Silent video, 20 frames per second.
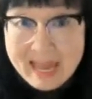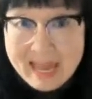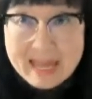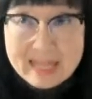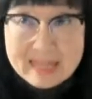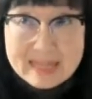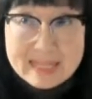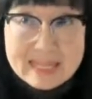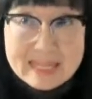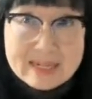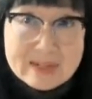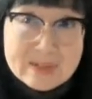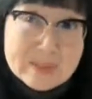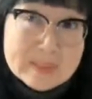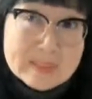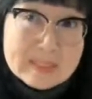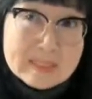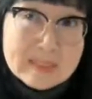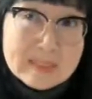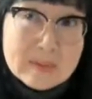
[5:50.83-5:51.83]
And then
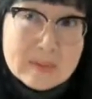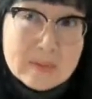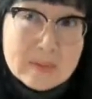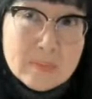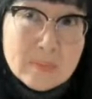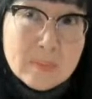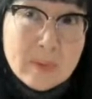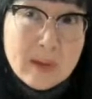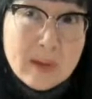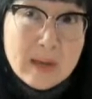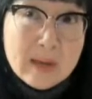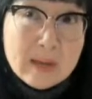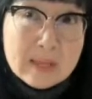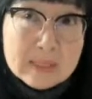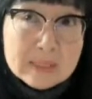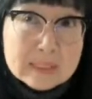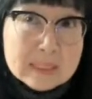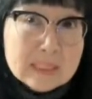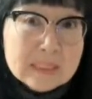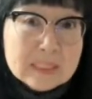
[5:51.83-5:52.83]
also
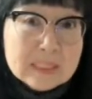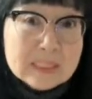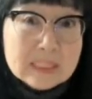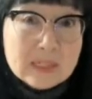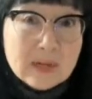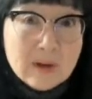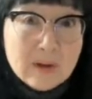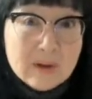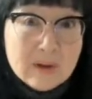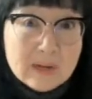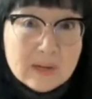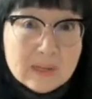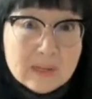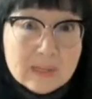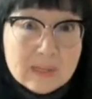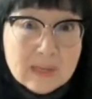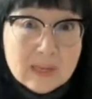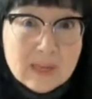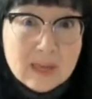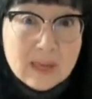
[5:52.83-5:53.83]
consulted
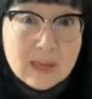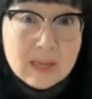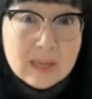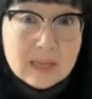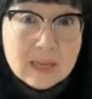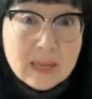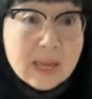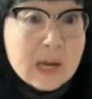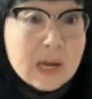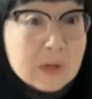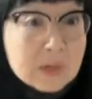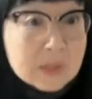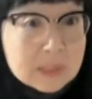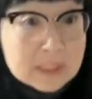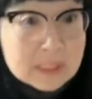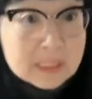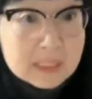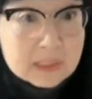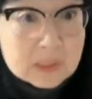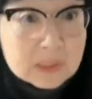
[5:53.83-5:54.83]
on a
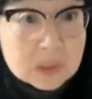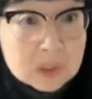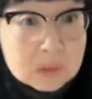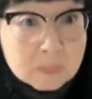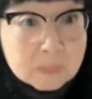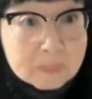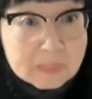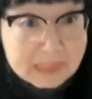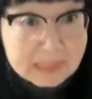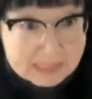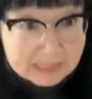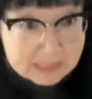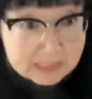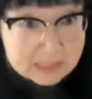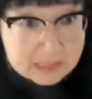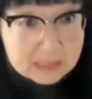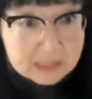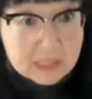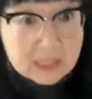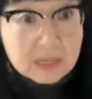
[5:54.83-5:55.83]
heritage
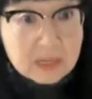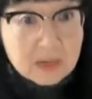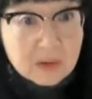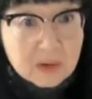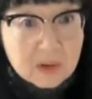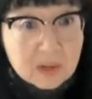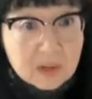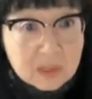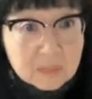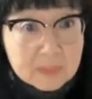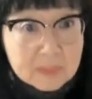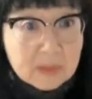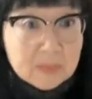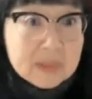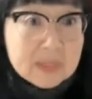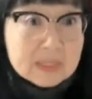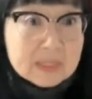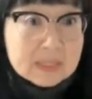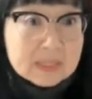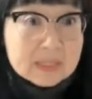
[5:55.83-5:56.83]
minute all about
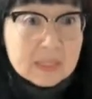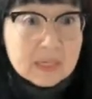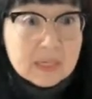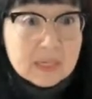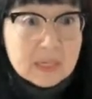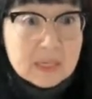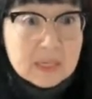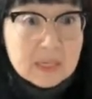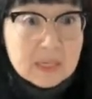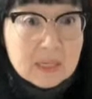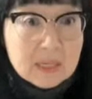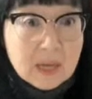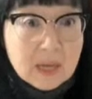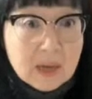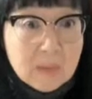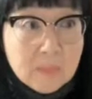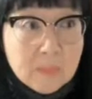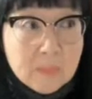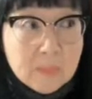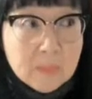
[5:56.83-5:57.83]
the Asahi
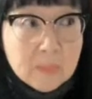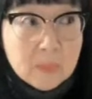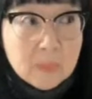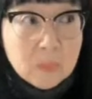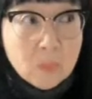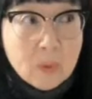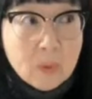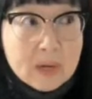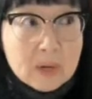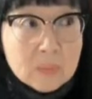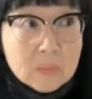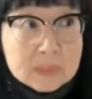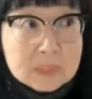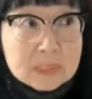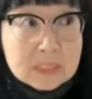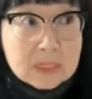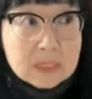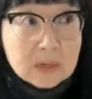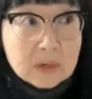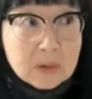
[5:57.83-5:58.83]
when it was
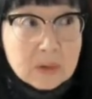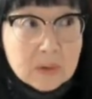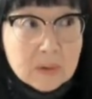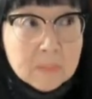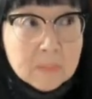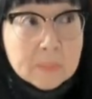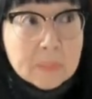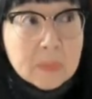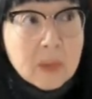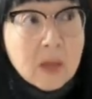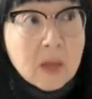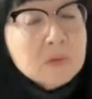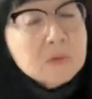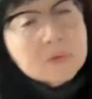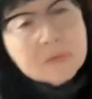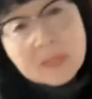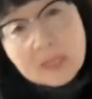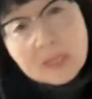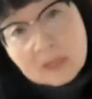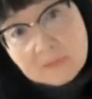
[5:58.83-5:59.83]
their
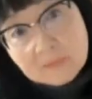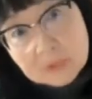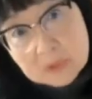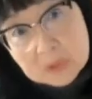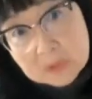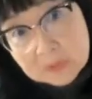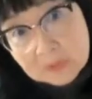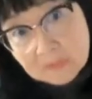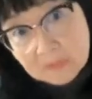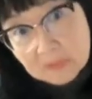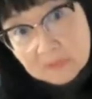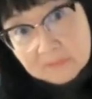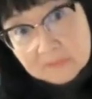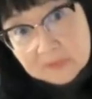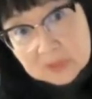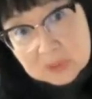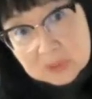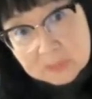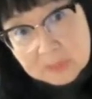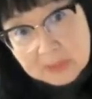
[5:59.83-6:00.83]
100th anniversary of their
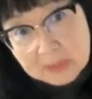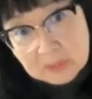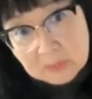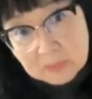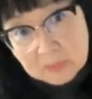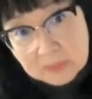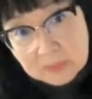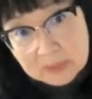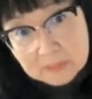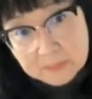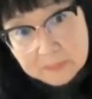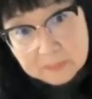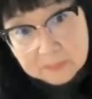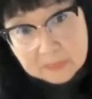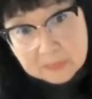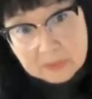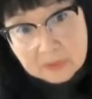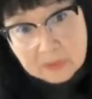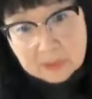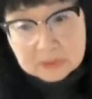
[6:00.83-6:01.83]
first pennant win
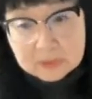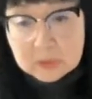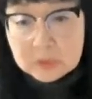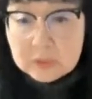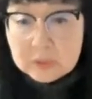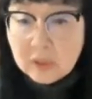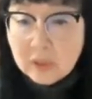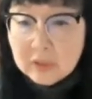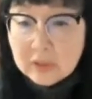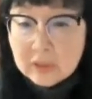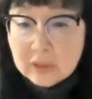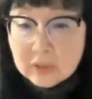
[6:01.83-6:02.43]
not too long